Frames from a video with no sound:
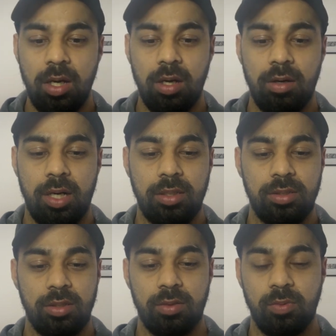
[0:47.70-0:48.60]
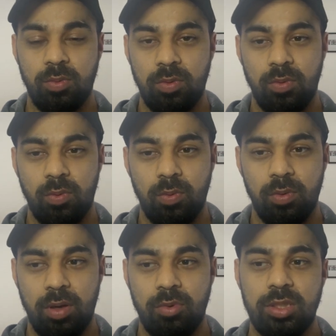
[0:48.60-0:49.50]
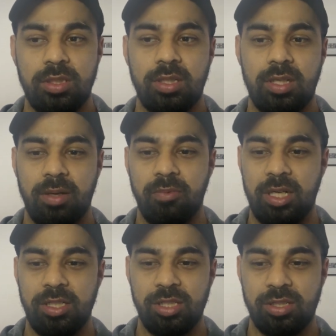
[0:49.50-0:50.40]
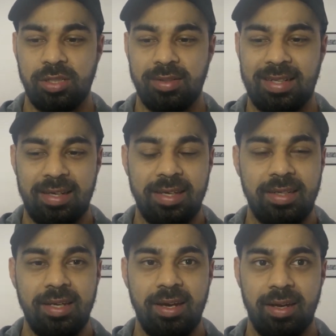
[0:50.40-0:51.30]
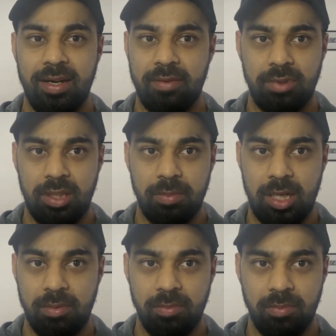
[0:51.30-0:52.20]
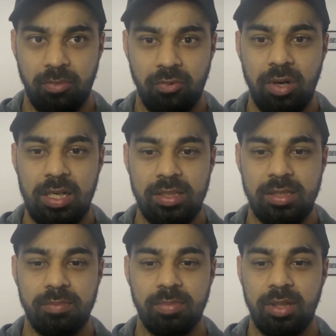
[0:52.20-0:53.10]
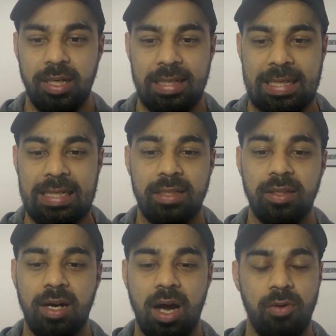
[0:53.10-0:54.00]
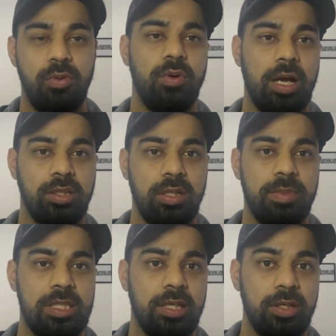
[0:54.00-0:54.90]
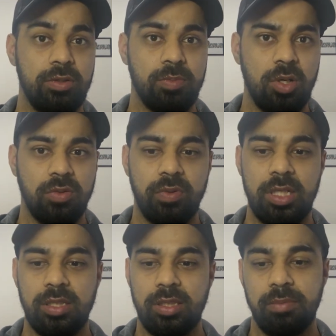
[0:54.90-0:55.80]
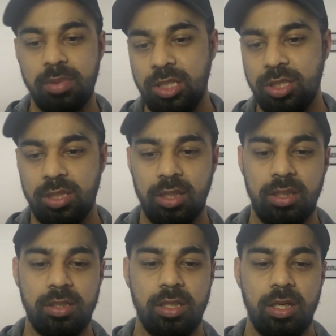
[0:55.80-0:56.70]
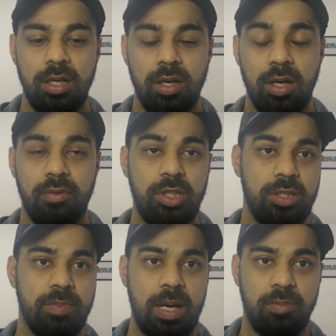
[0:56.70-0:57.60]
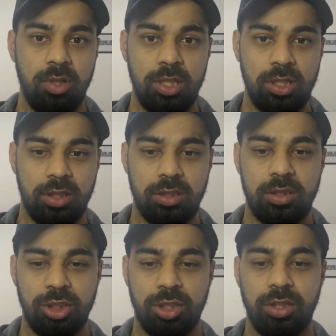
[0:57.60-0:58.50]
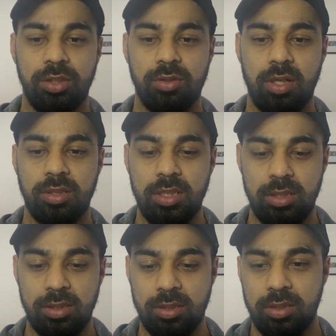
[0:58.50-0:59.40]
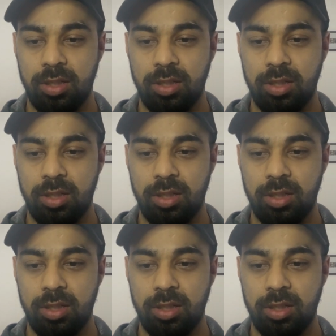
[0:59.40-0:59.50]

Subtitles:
All right, so there was a time when it just clicked and everything become really simple and clear how to actually basically use MOSFETs and BJTs, which is bipolar junction transistors.